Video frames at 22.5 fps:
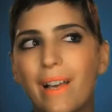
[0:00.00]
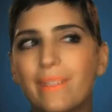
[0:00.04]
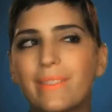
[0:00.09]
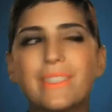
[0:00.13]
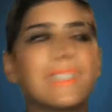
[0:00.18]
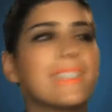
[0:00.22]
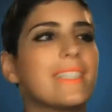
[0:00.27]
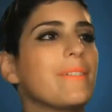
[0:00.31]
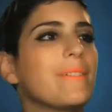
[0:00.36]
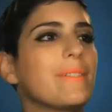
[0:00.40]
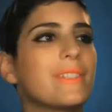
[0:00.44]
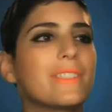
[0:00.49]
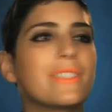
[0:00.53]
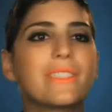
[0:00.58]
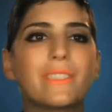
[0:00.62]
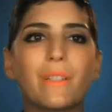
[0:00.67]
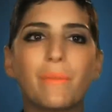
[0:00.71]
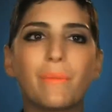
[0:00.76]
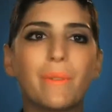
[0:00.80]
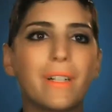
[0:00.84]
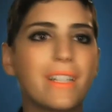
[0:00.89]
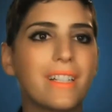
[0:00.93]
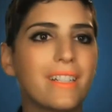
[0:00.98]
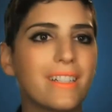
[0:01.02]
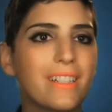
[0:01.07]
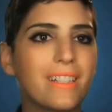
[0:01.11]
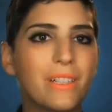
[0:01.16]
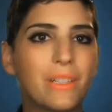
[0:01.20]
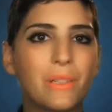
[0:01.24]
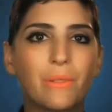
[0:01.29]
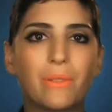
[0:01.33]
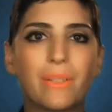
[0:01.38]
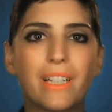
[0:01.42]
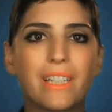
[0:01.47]
I was never someone
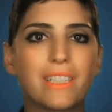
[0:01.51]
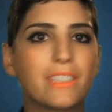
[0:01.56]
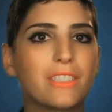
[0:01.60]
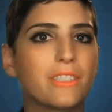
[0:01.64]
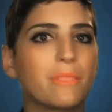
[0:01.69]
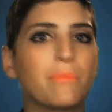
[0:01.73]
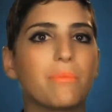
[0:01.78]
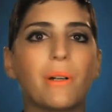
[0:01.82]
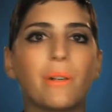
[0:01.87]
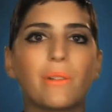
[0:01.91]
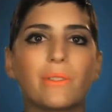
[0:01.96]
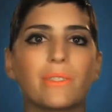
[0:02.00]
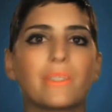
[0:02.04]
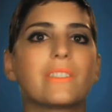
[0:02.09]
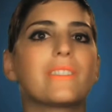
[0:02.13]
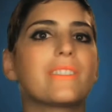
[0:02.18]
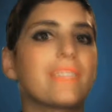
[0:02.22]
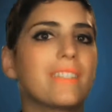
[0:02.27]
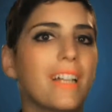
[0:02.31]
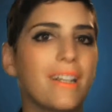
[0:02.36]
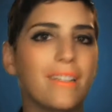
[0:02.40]
who liked to post